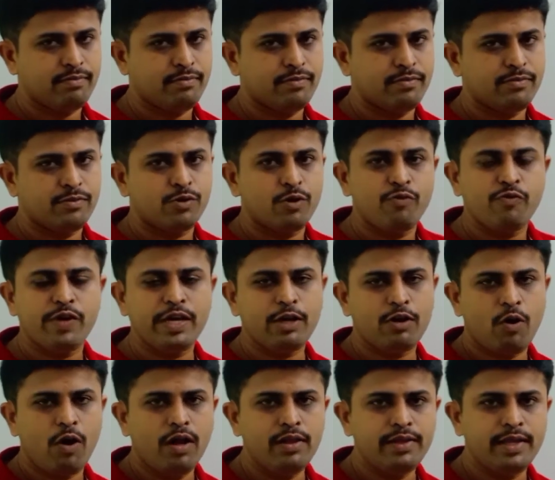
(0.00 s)
So we
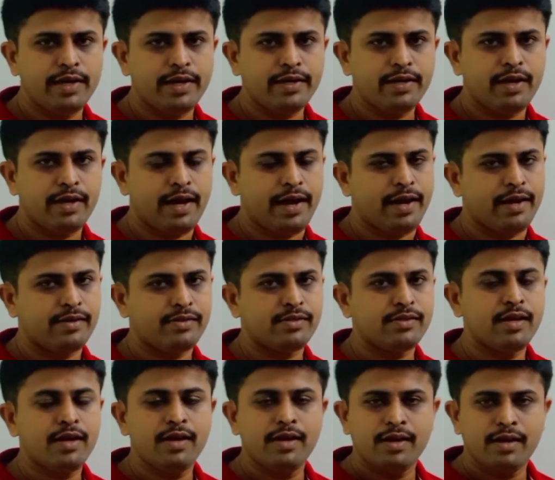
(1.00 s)
call that as
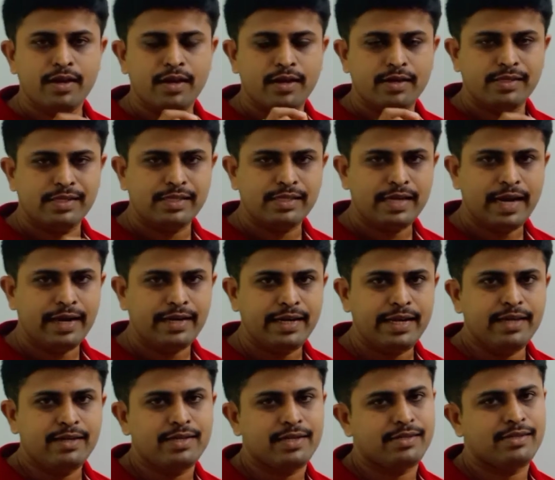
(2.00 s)

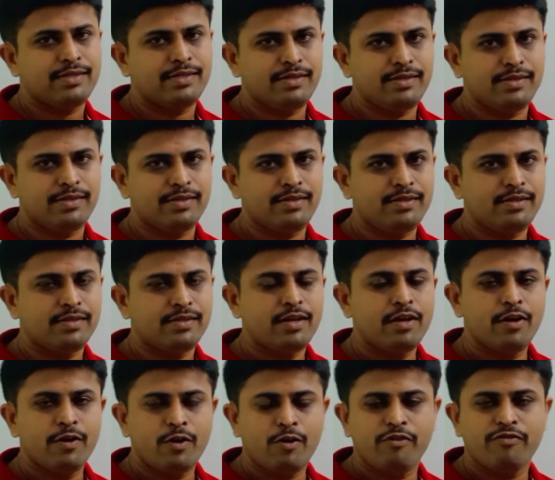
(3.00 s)
static resistance
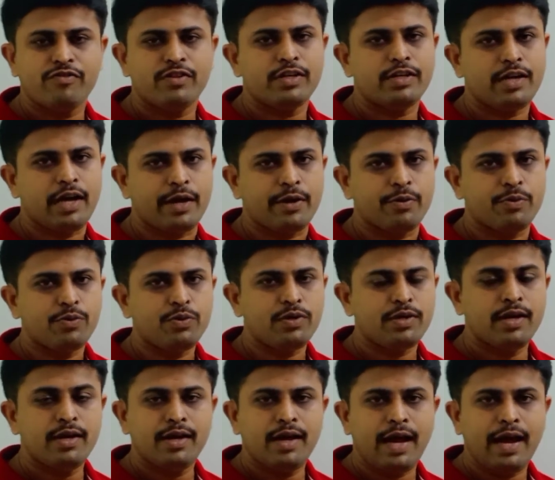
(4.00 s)
of the diode
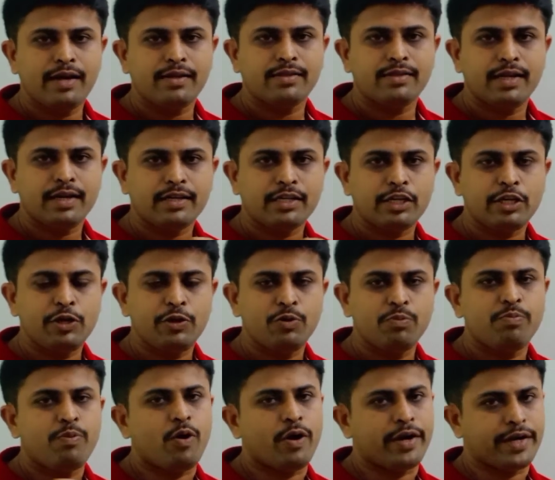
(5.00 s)
at that
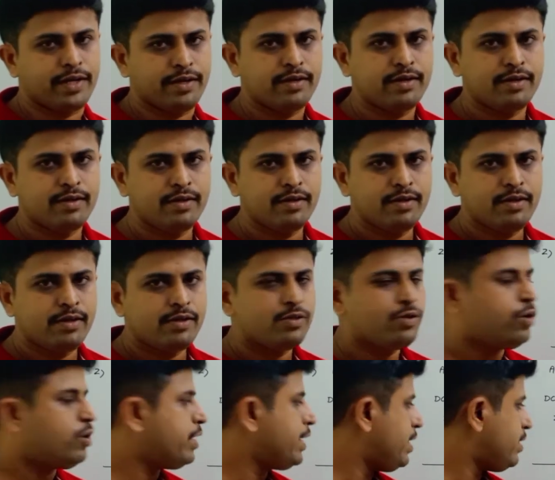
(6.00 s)
Q point.
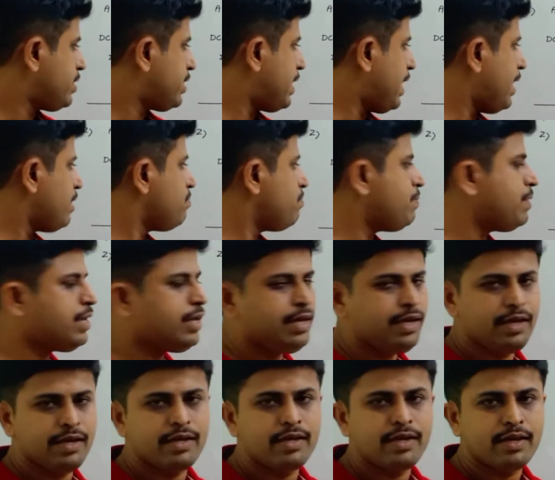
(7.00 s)
So it can
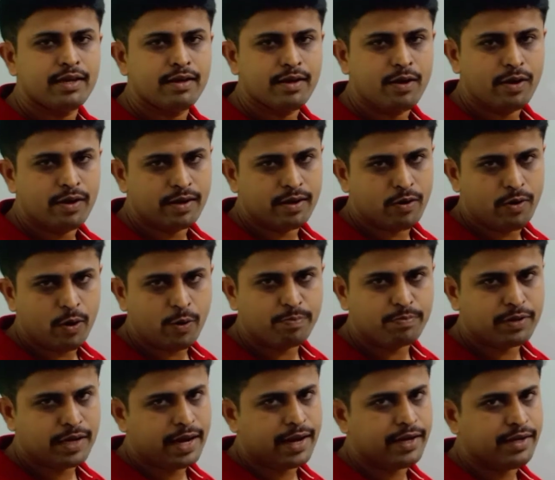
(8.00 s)
be
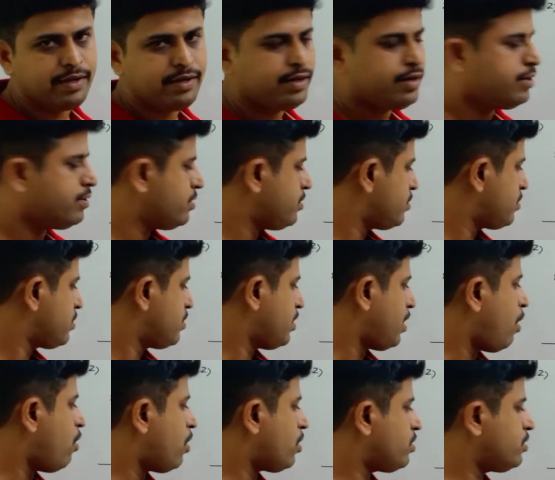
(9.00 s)
obtained,
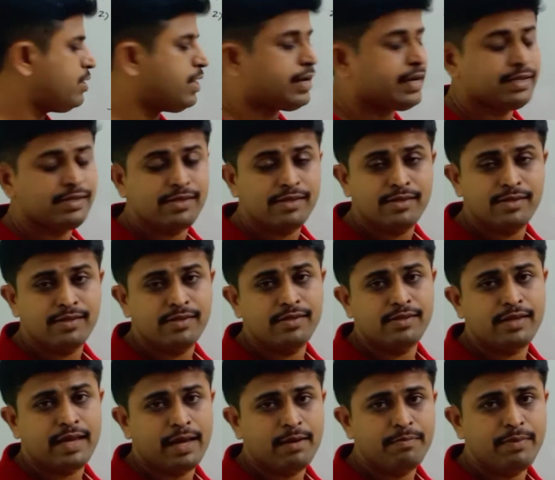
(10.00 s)
or the resistance
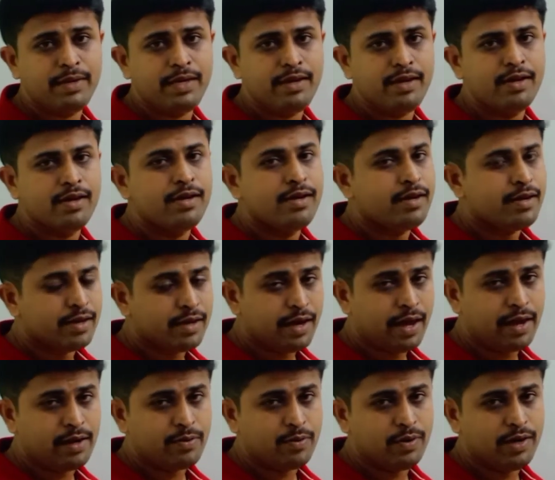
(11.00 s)
can be
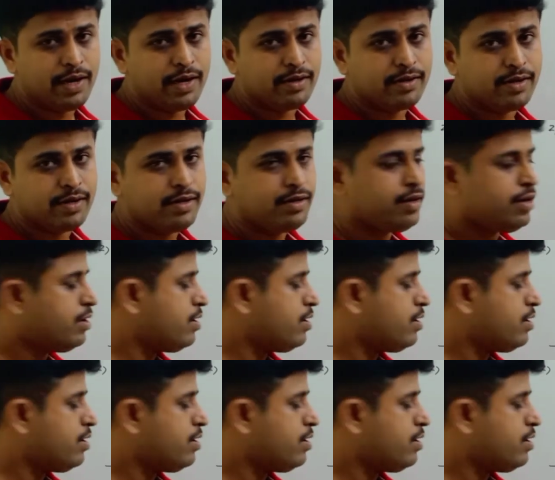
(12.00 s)
calculated